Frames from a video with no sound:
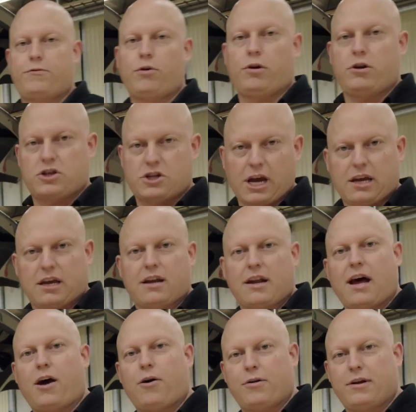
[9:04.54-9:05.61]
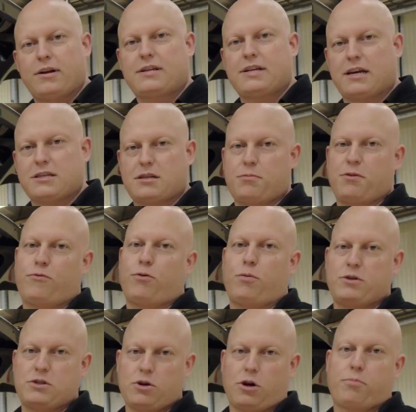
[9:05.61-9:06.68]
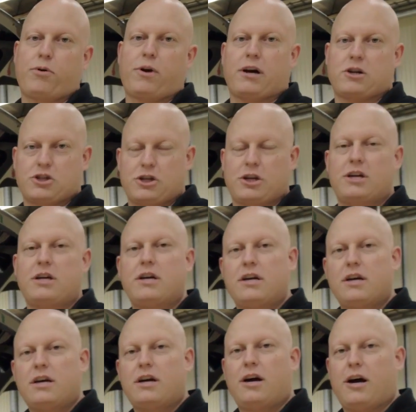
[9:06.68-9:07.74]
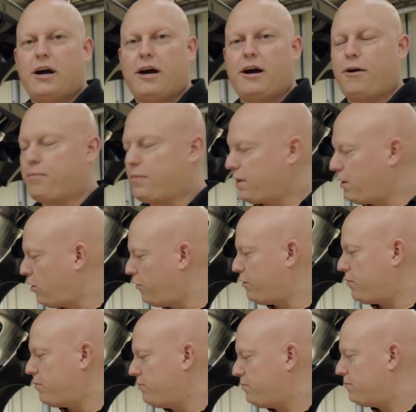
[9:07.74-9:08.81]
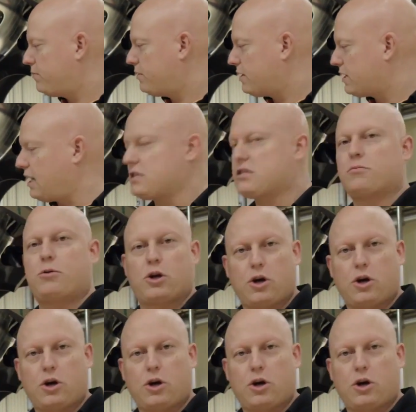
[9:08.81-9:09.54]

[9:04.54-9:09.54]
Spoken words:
fully shaken down and tested before we start production of the customer